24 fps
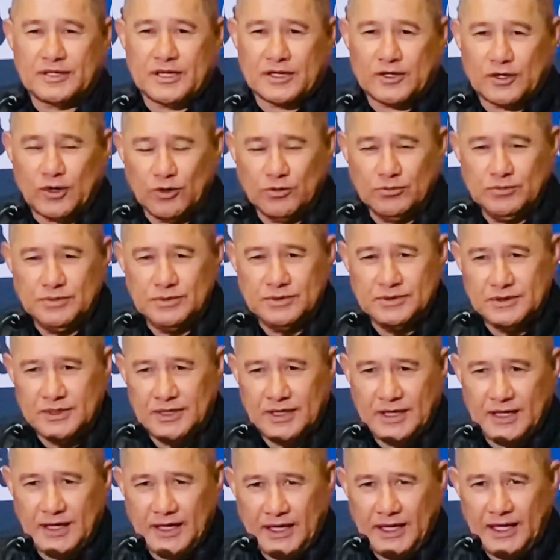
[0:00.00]
at home,
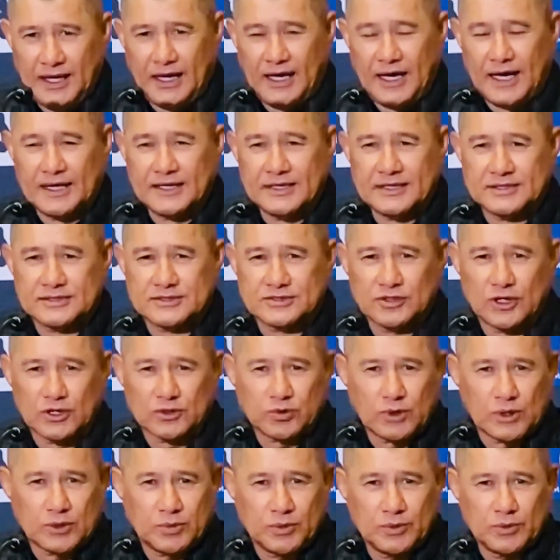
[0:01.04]
and it's not
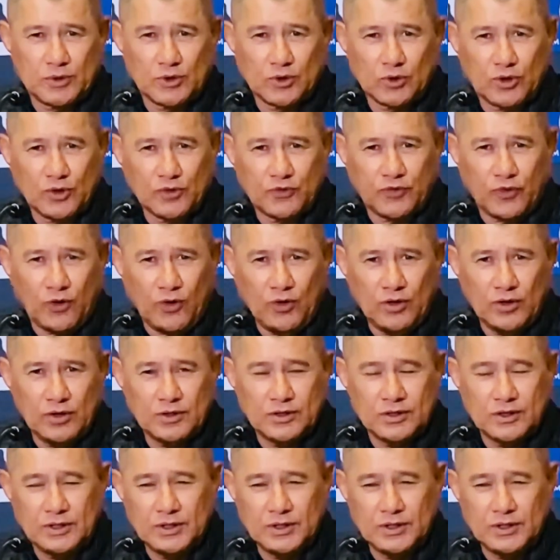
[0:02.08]
what we were looking for.